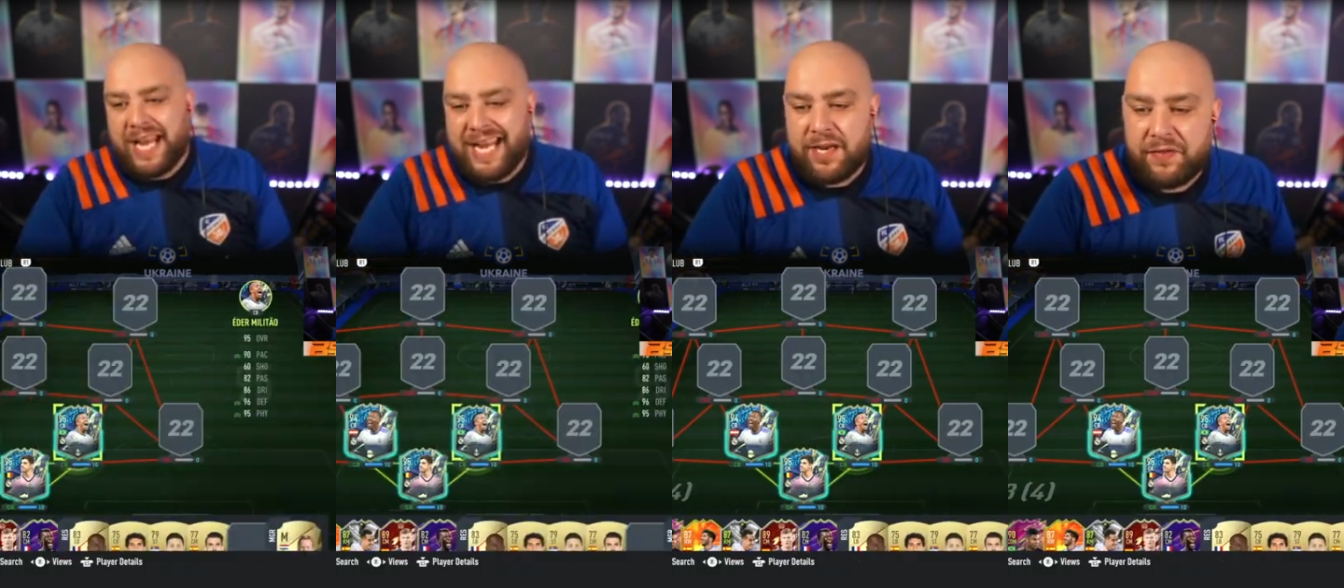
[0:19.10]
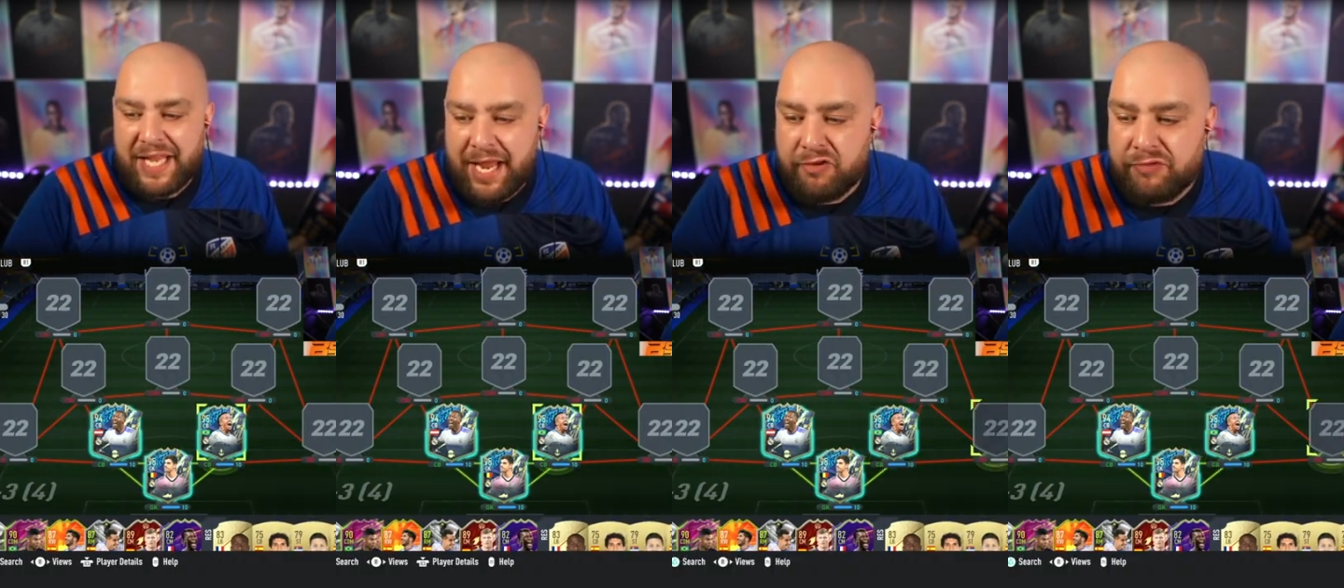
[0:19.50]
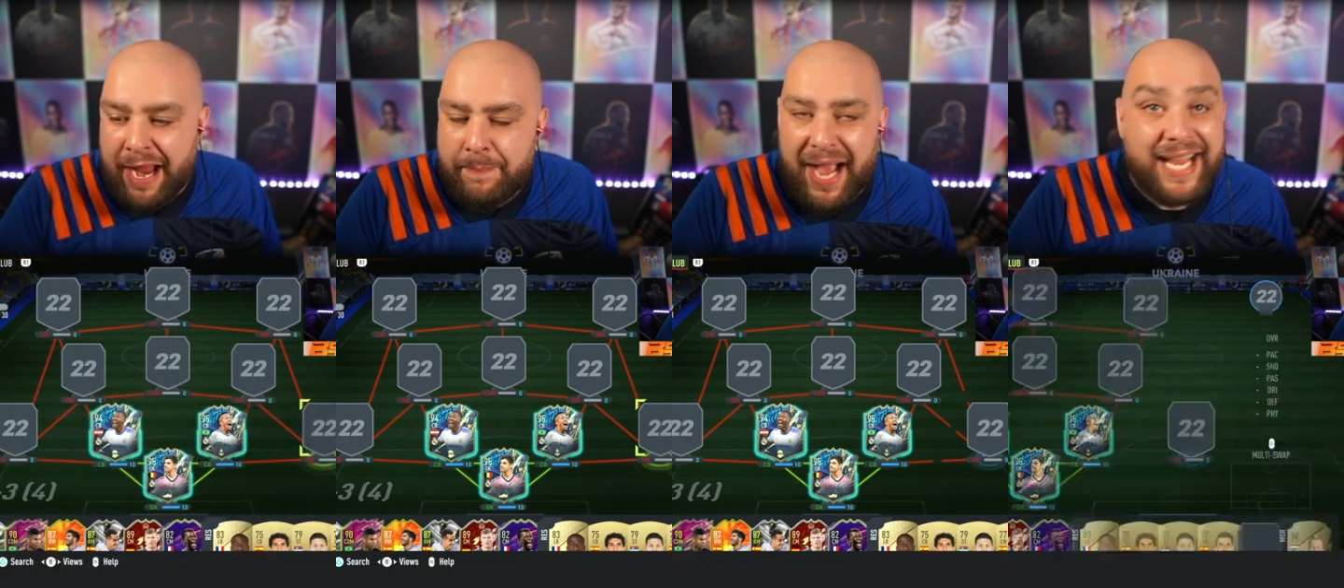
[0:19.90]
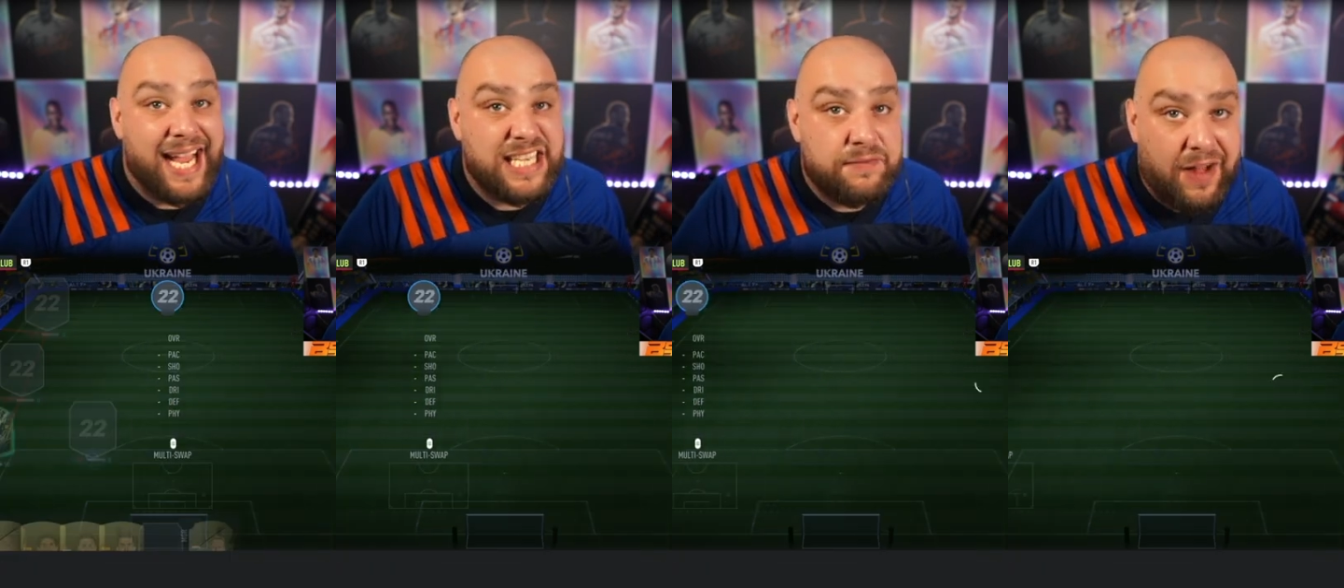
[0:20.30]
In the right-back
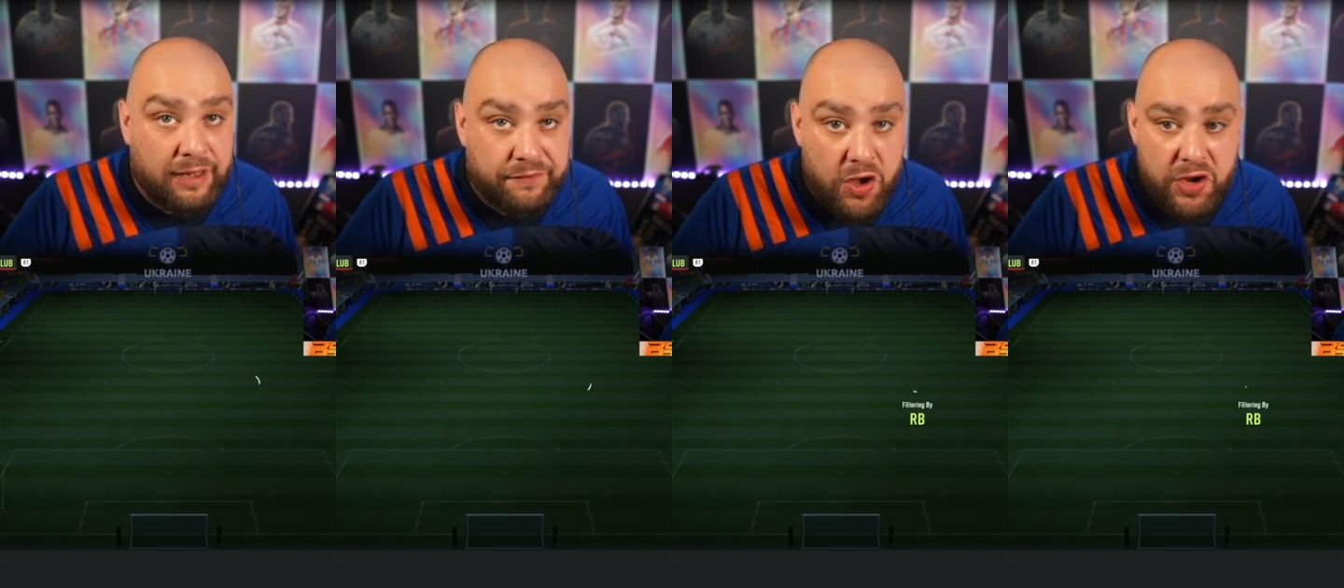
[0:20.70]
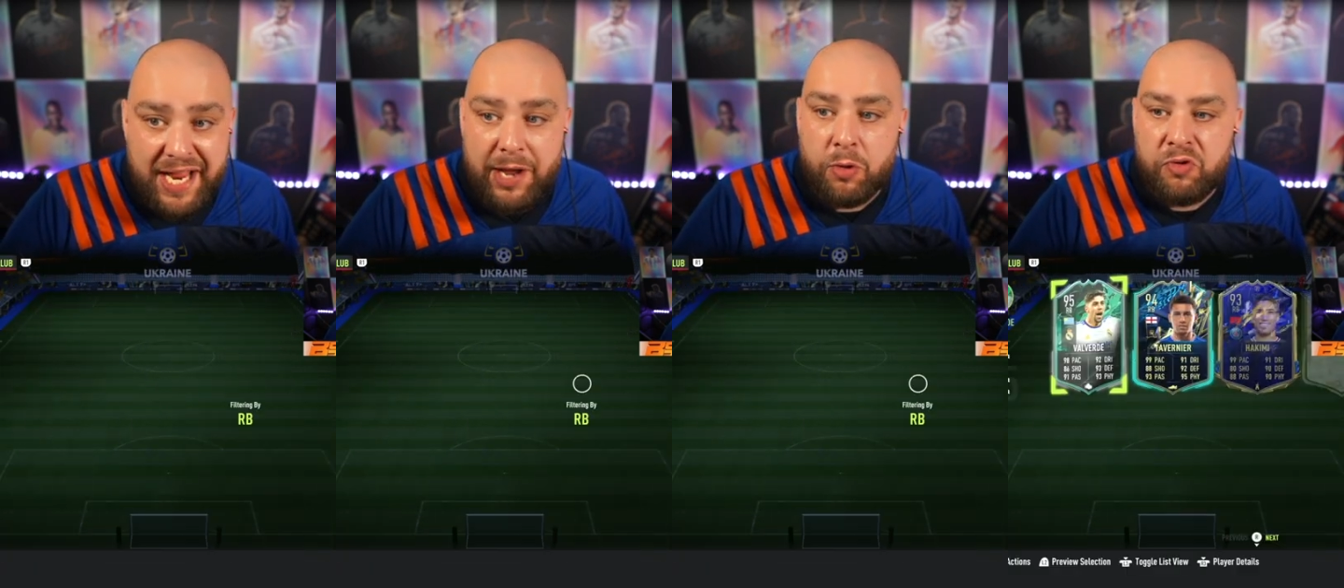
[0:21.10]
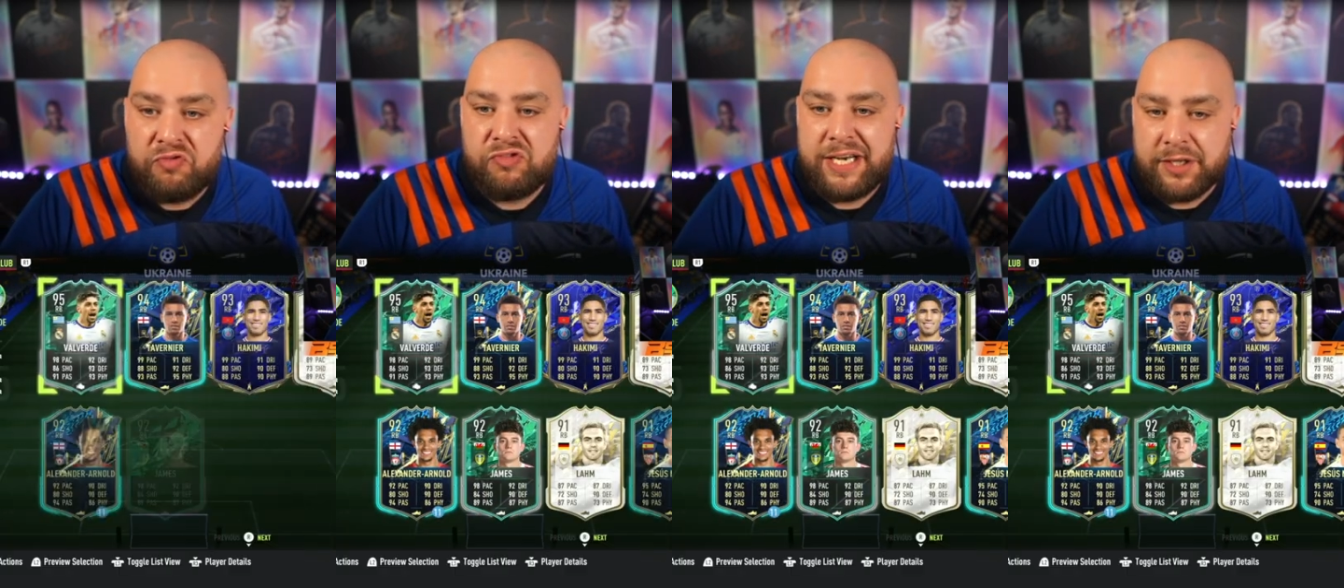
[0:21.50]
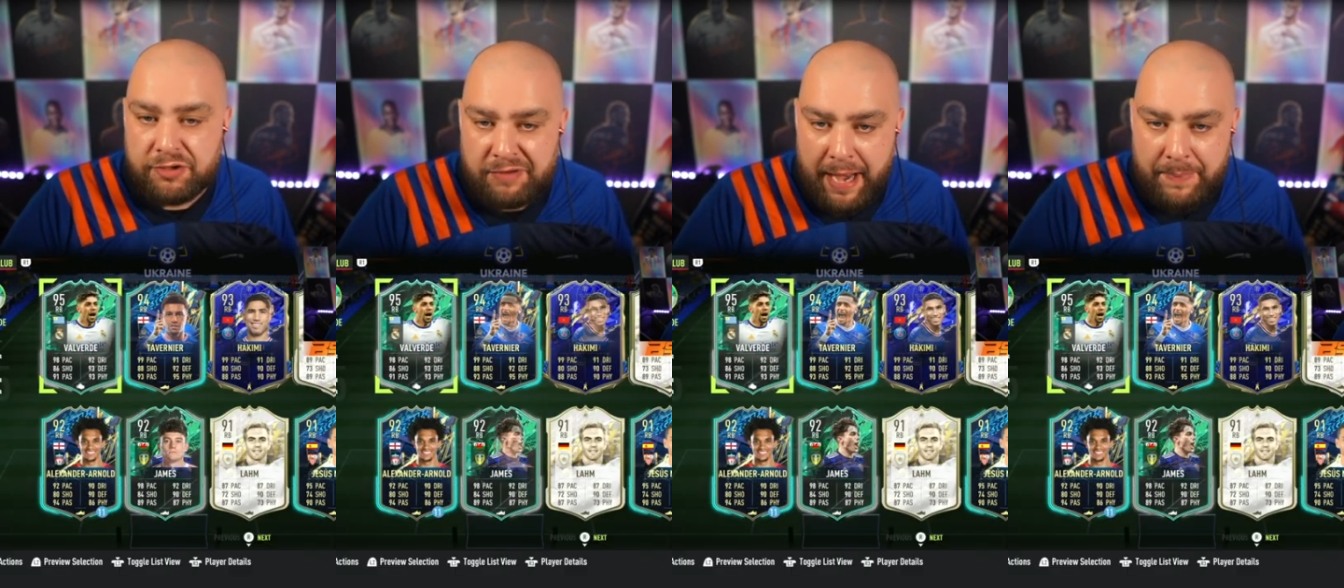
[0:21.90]
is Valverde, unreal
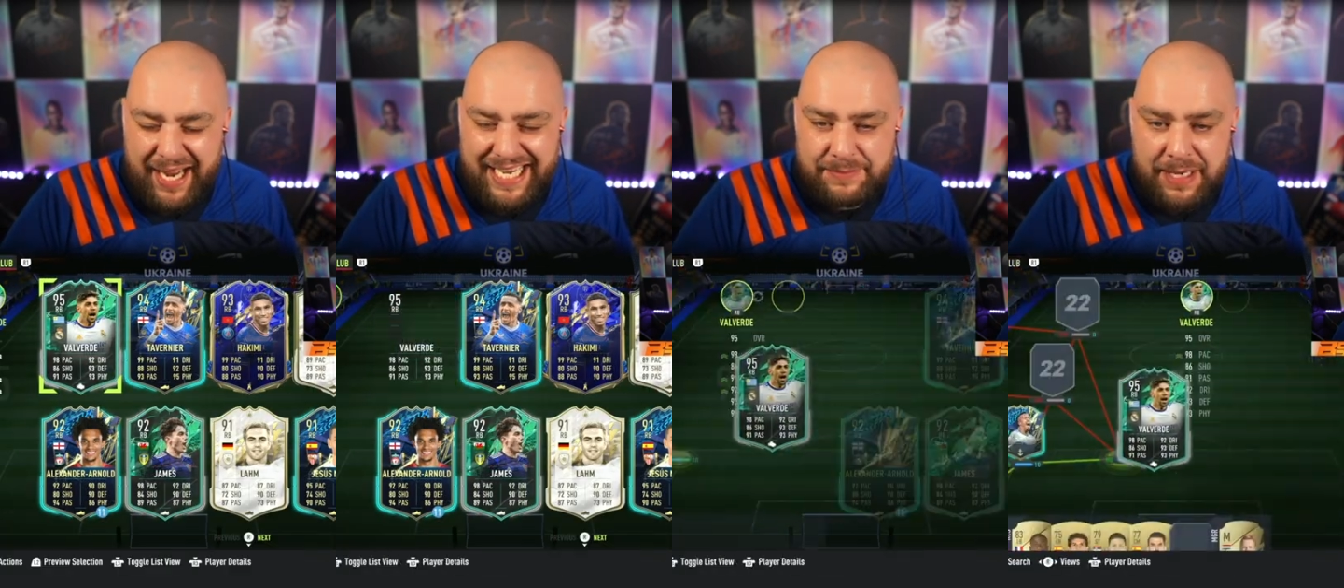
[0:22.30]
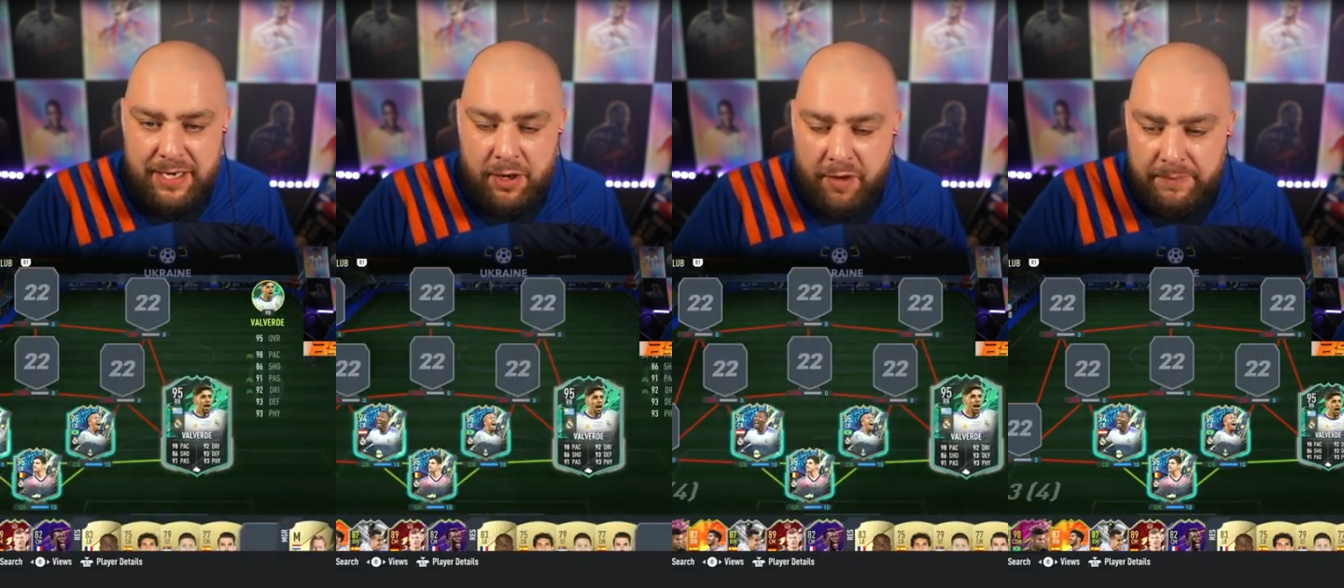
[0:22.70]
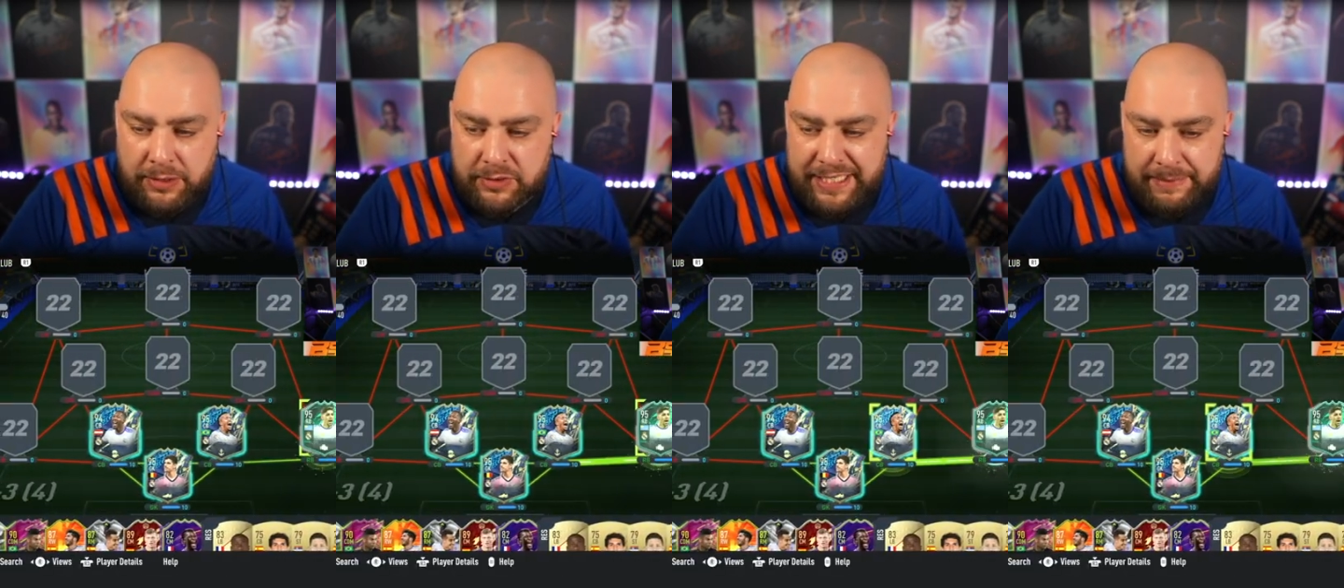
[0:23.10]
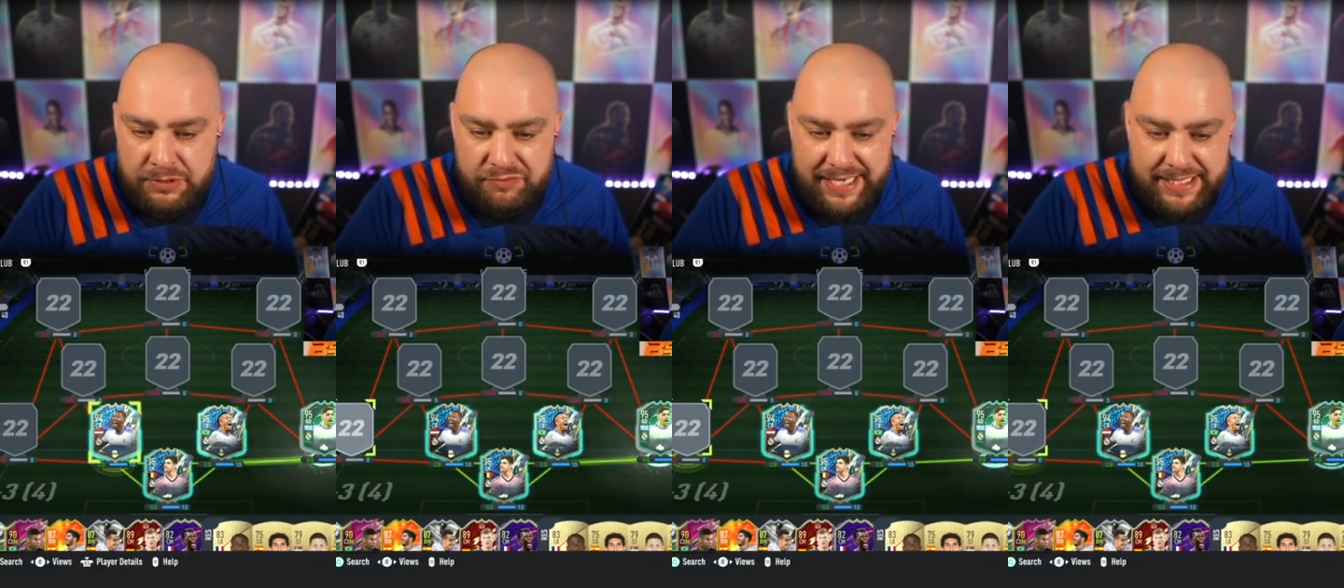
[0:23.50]
right-back. He's been in a lot of my good
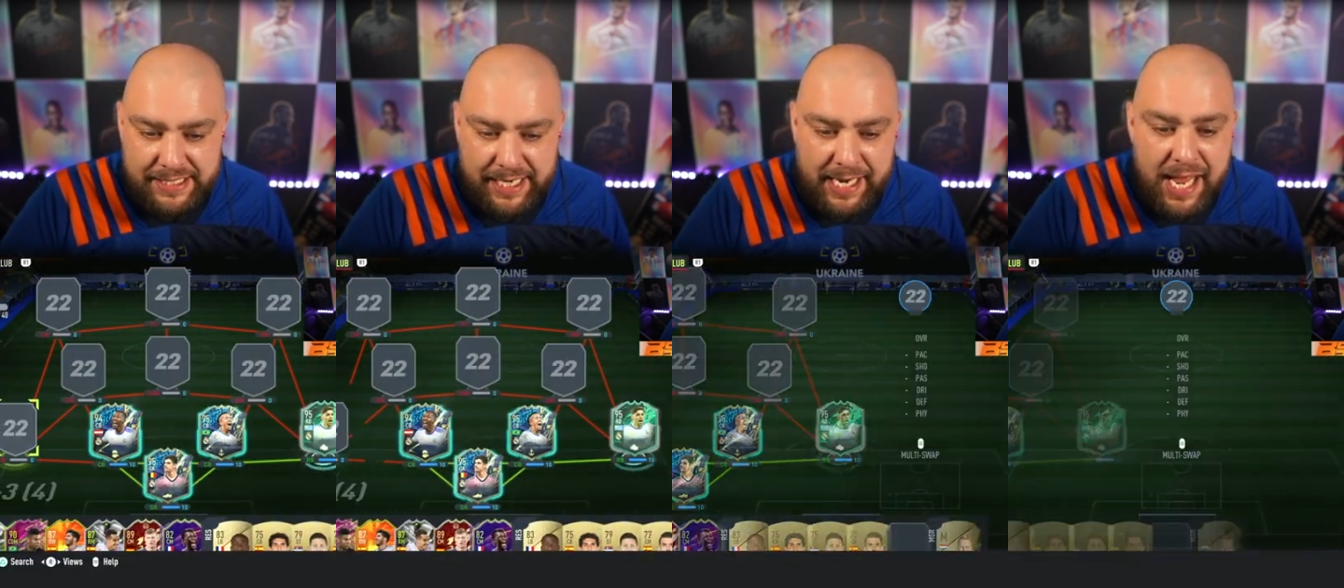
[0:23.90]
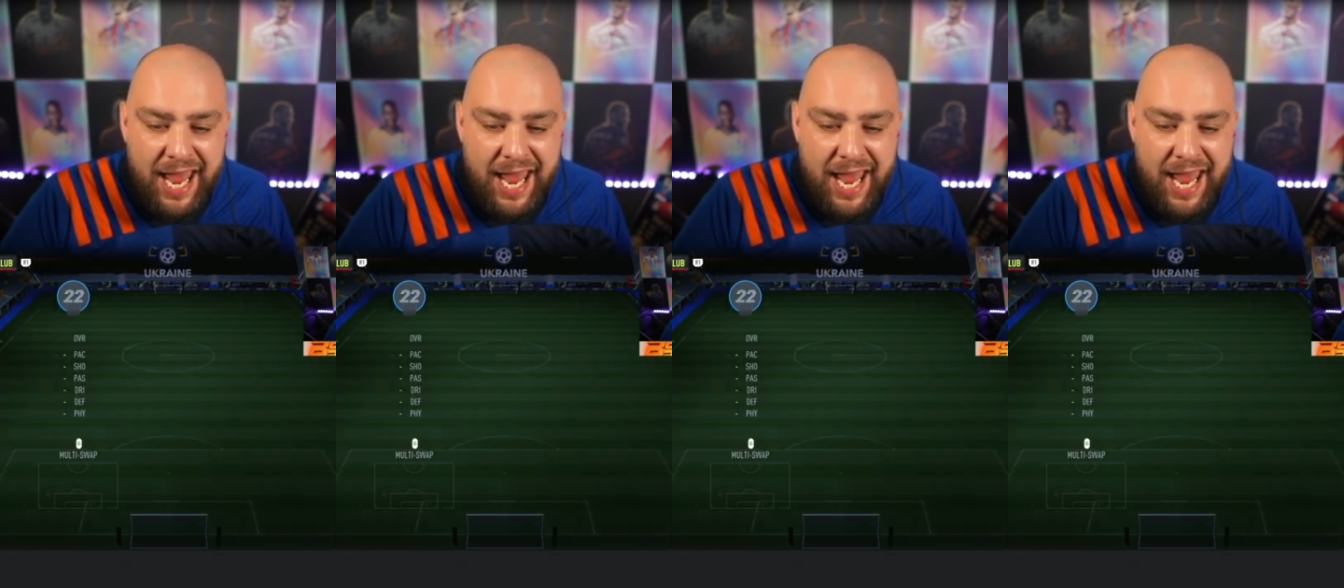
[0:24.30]
teams recently.